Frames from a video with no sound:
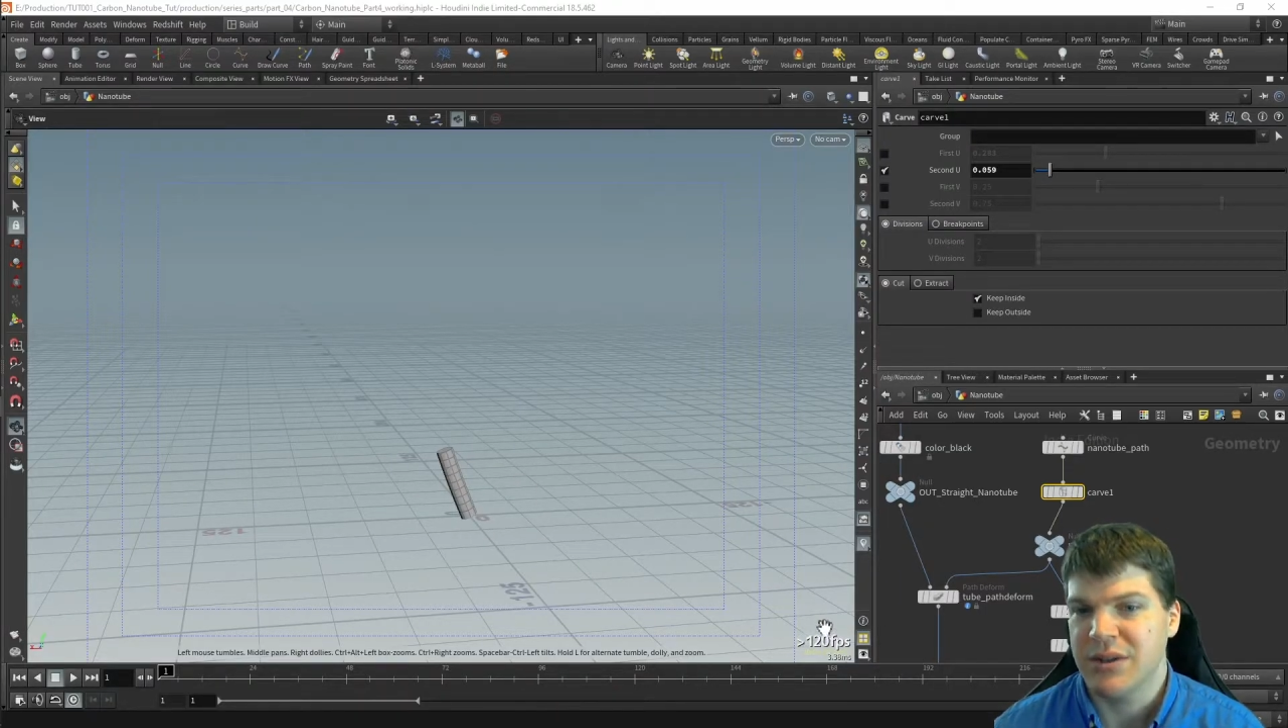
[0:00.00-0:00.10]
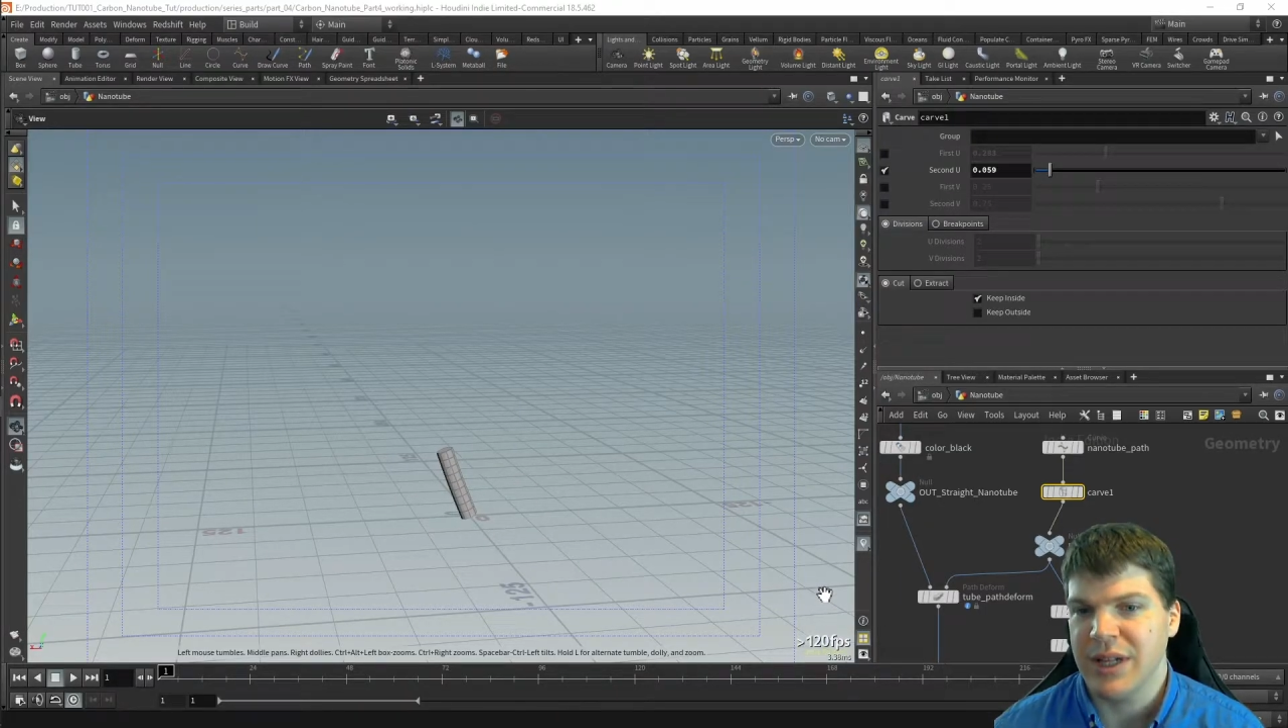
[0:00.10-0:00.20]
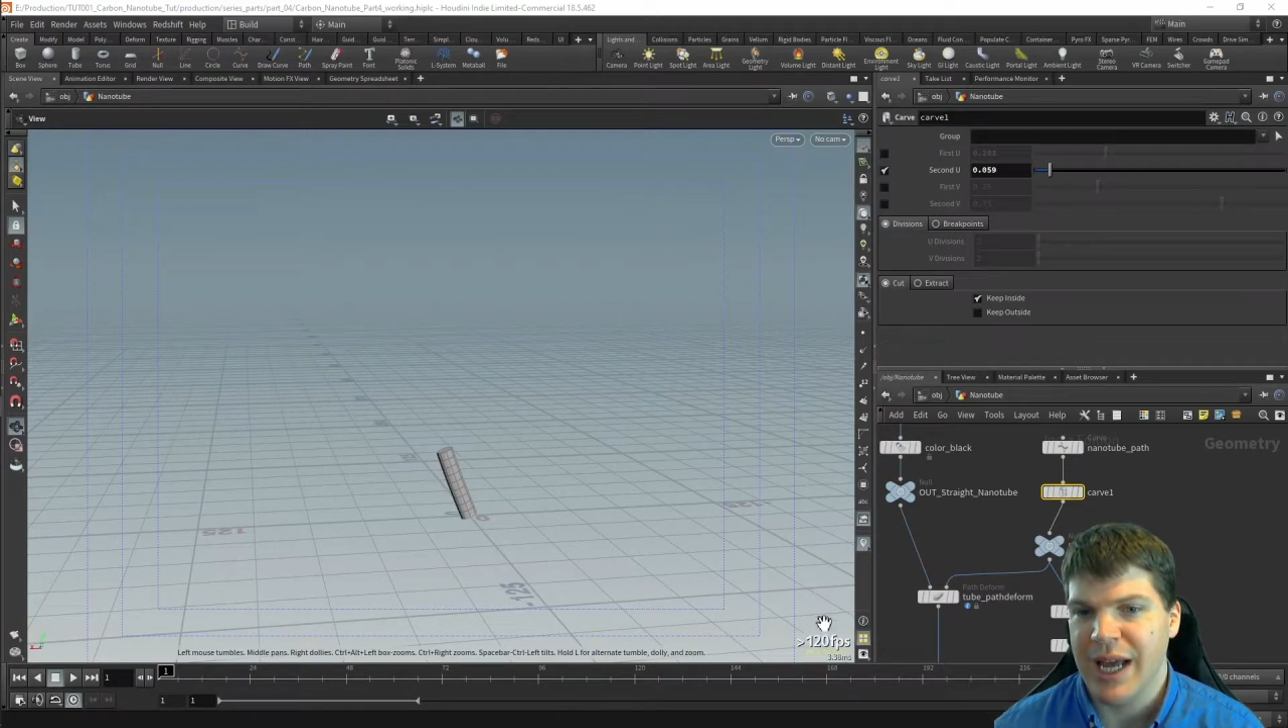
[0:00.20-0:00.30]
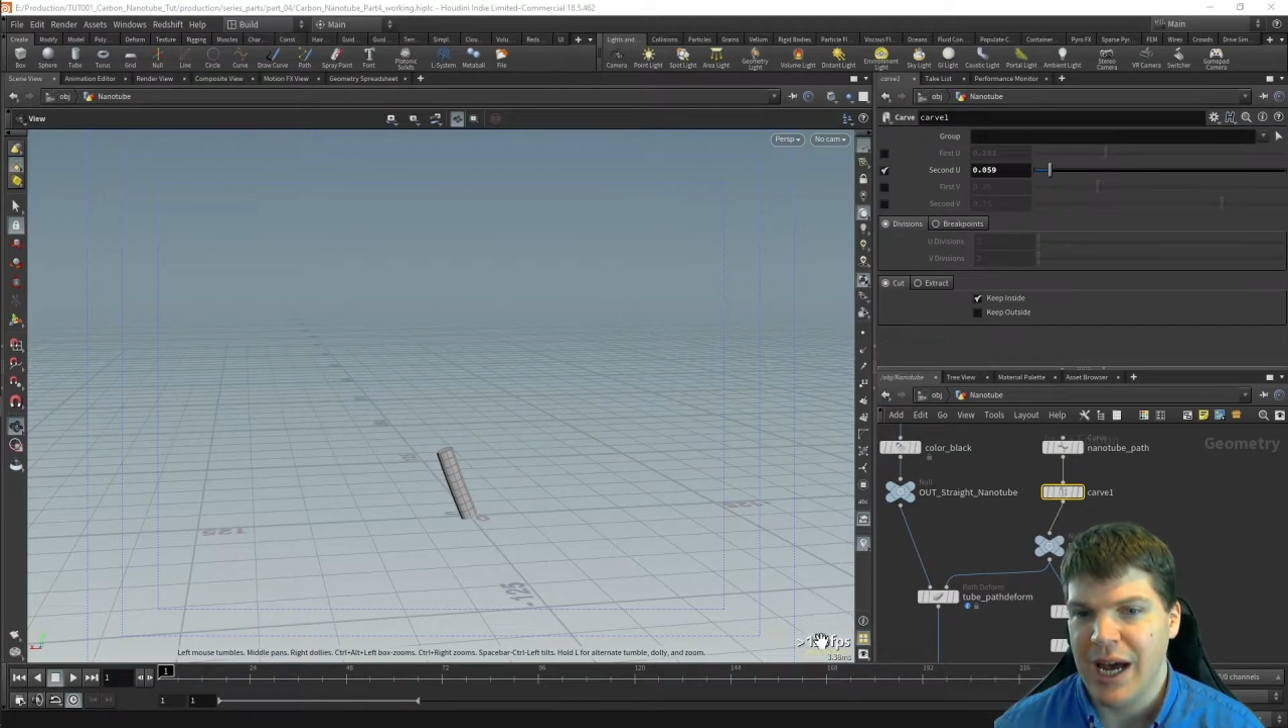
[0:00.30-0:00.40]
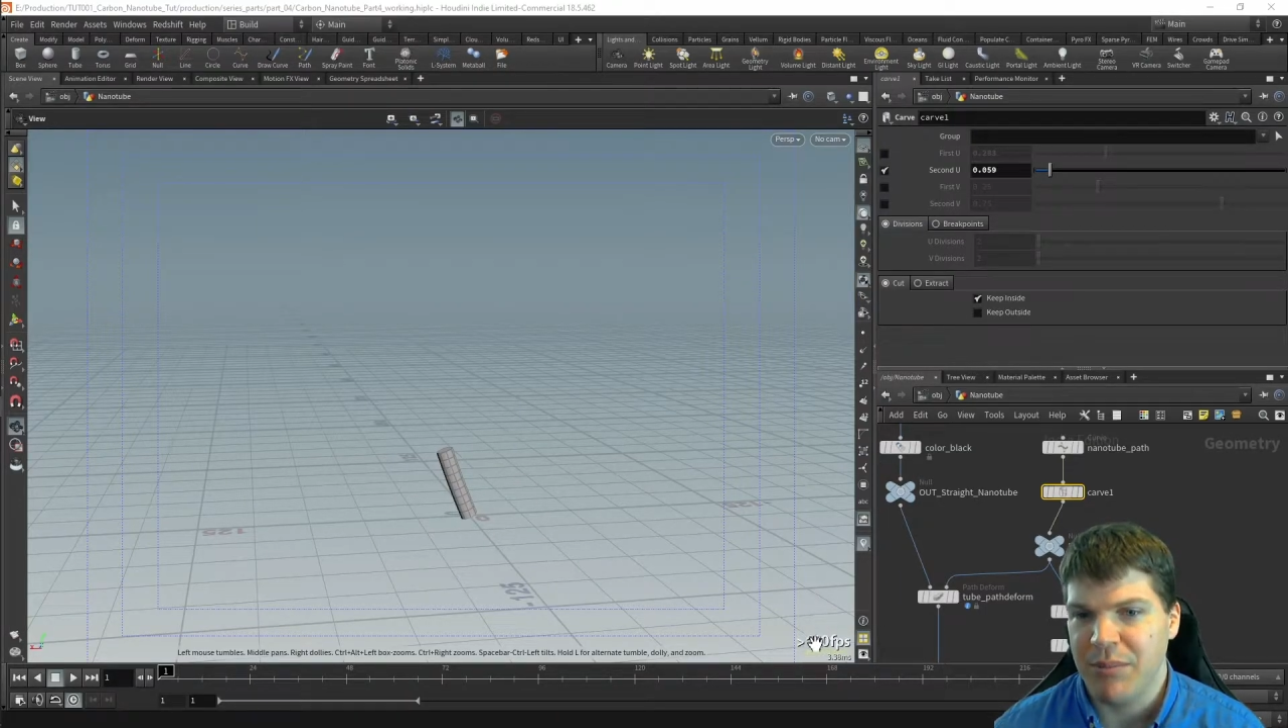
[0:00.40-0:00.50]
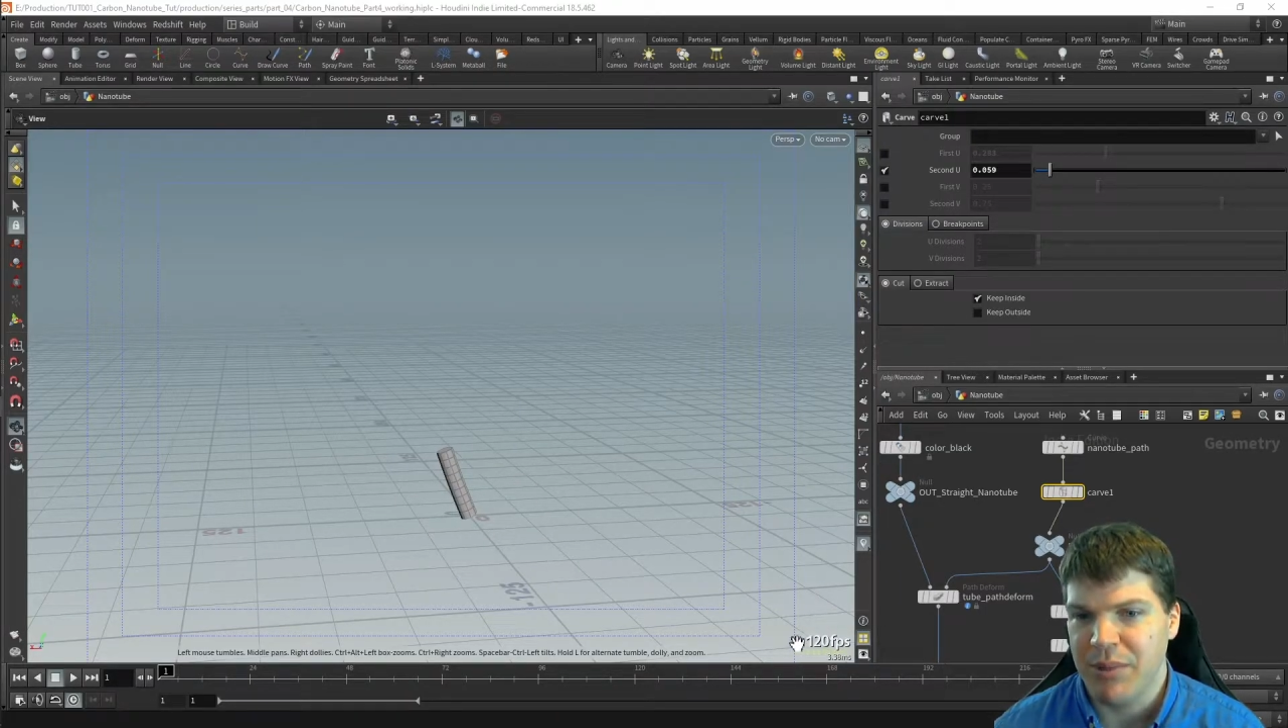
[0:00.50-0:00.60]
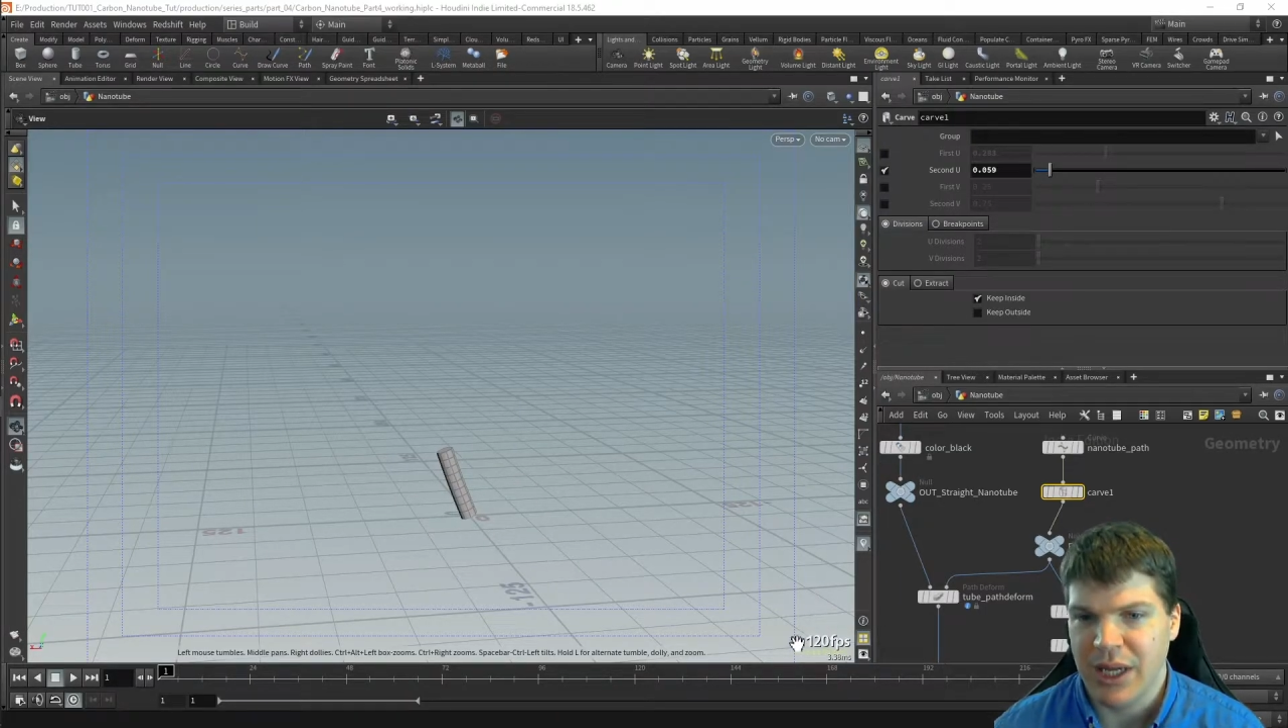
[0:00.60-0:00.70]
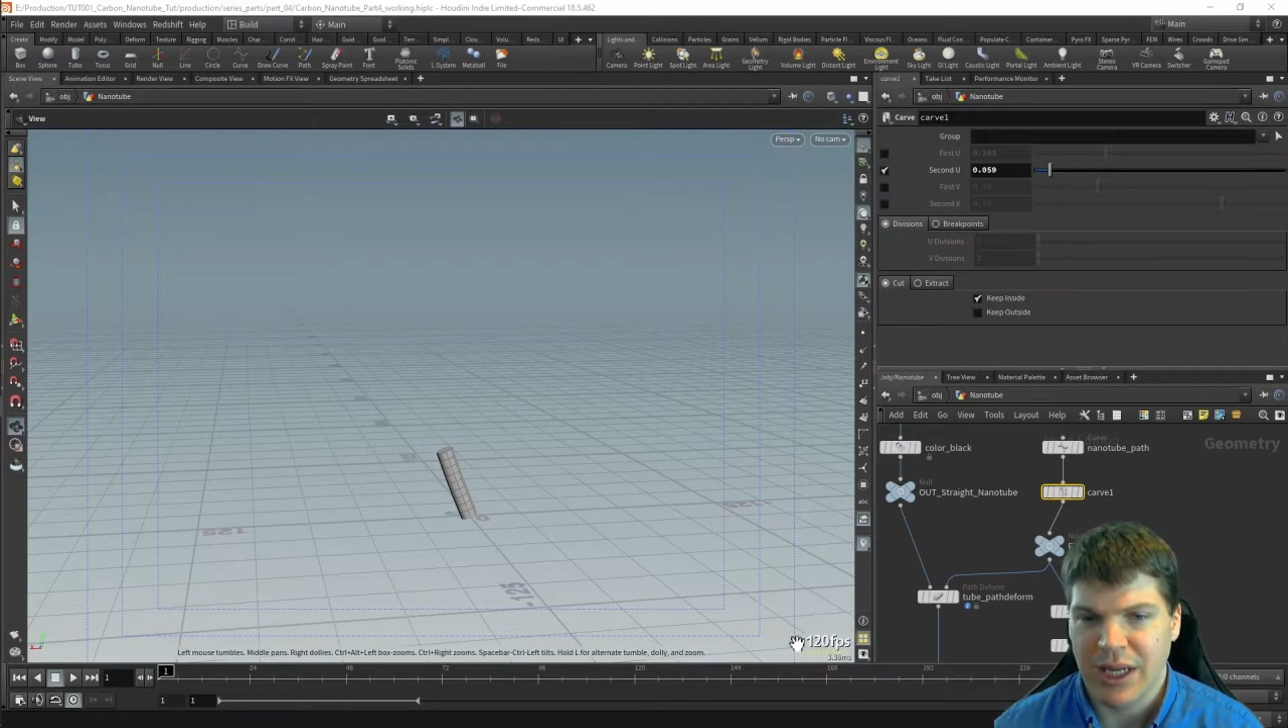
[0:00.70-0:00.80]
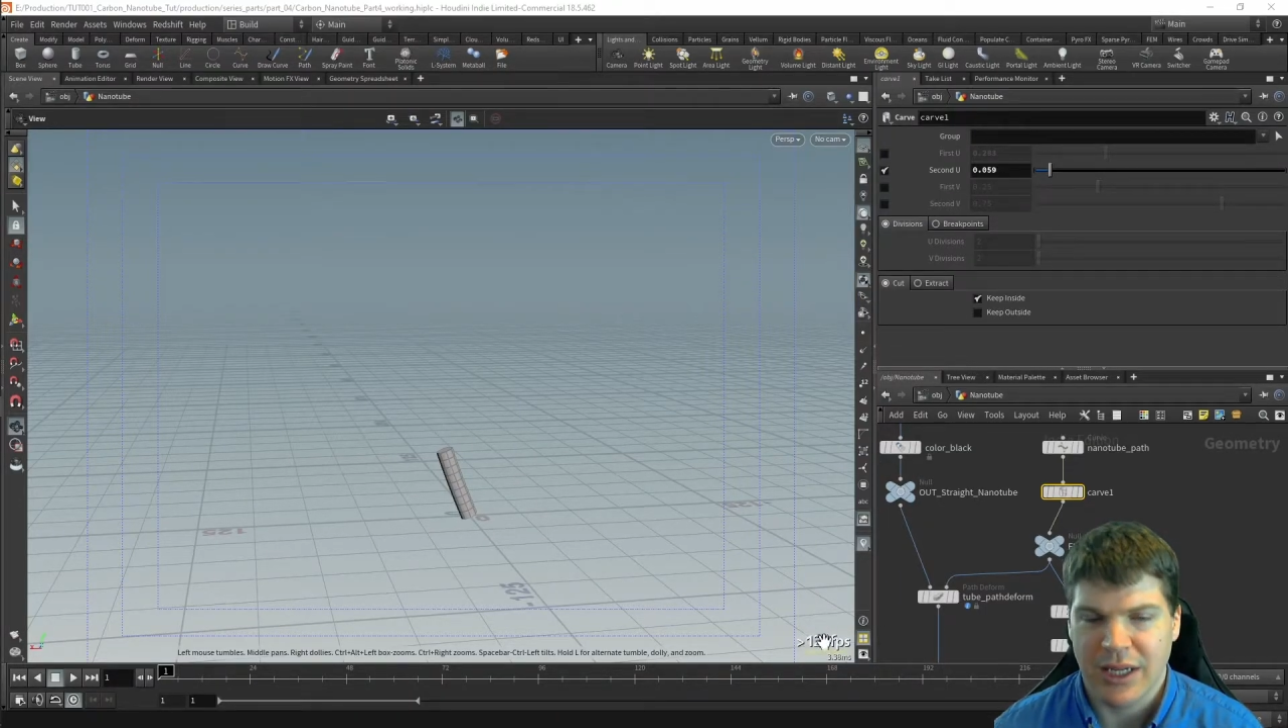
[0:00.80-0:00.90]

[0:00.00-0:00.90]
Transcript: really happening.